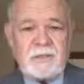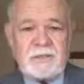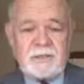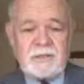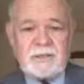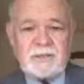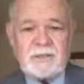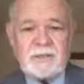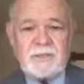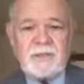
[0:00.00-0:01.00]

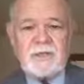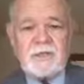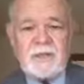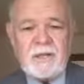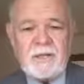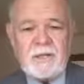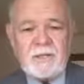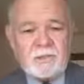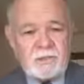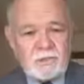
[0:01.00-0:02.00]
Church,
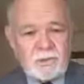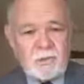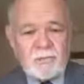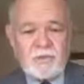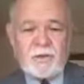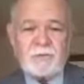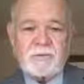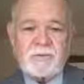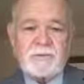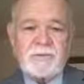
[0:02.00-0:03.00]
2 of those
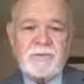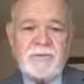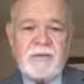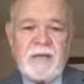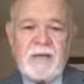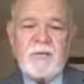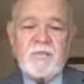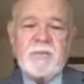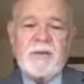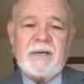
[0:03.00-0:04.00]
have
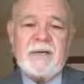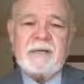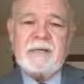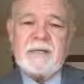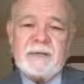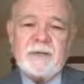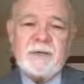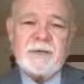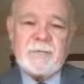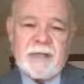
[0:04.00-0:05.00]
women as
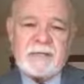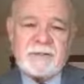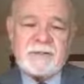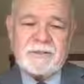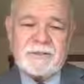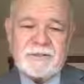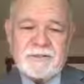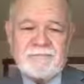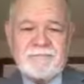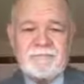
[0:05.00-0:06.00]
senior pastors.
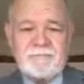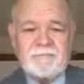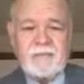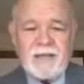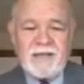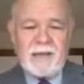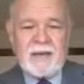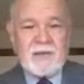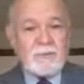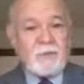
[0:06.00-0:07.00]

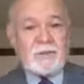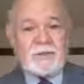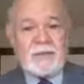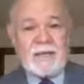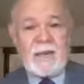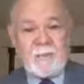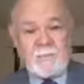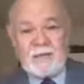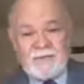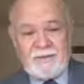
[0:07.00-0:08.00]
Now, fortunately, I
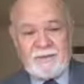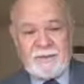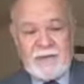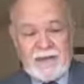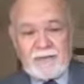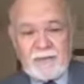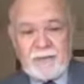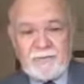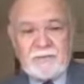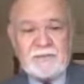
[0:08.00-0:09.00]
believe in that
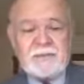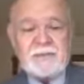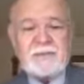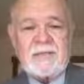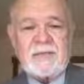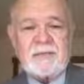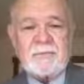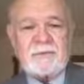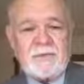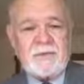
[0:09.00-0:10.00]
conference and in the
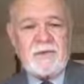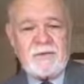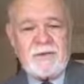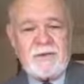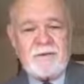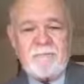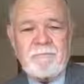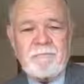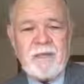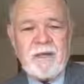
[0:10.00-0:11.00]
Pacific Union,
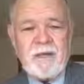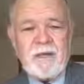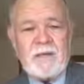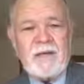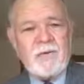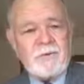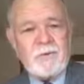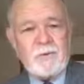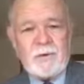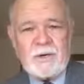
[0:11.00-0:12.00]
they
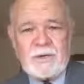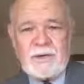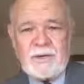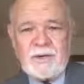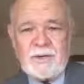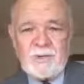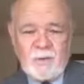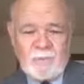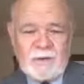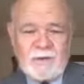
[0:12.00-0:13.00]
do ordain
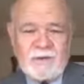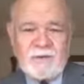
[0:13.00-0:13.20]
women,